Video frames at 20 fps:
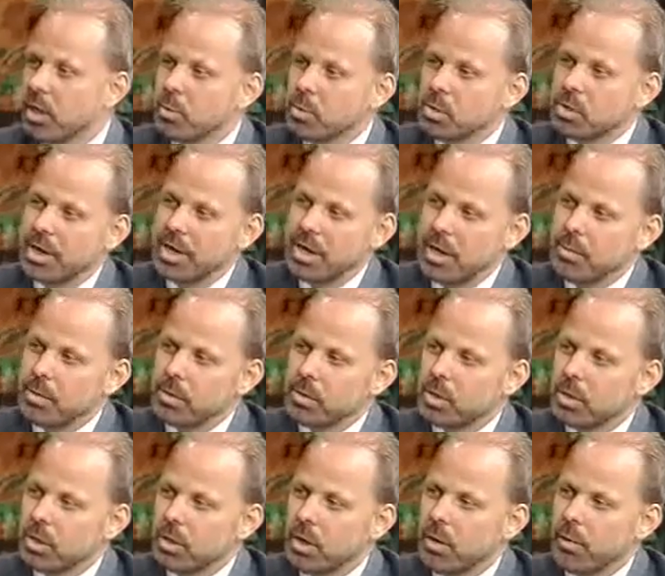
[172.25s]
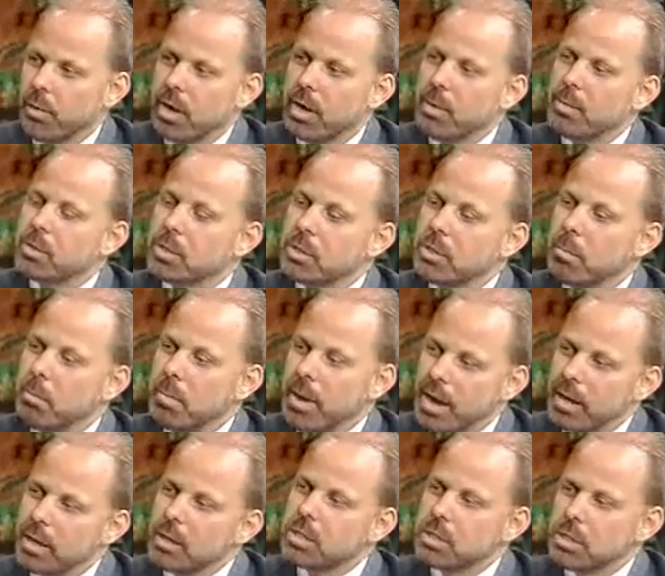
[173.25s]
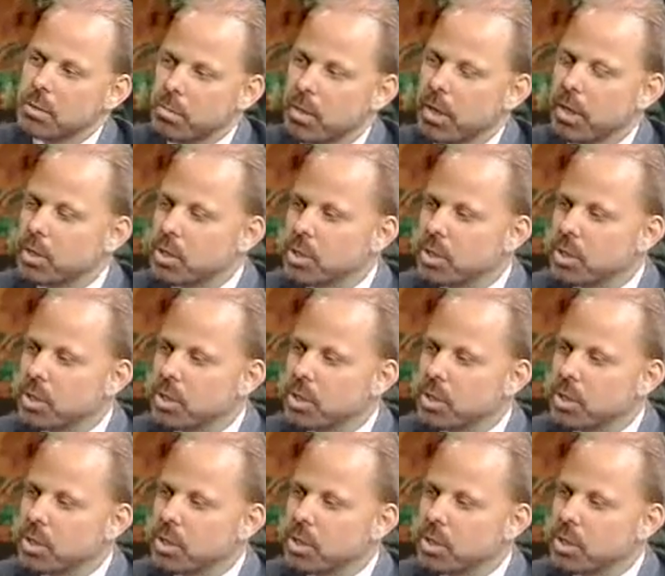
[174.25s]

they were able to balance the blood